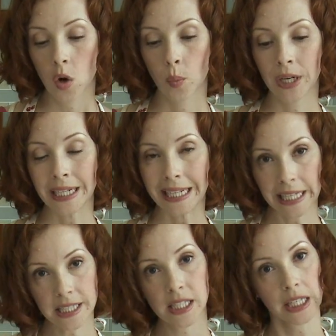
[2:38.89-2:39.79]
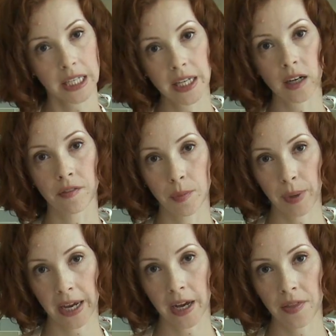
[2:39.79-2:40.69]
When it hits the heat of the
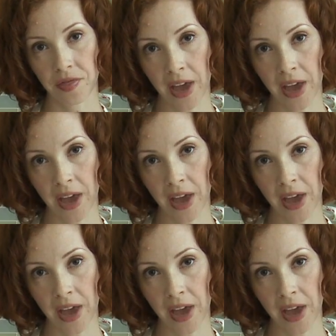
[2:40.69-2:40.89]
pan,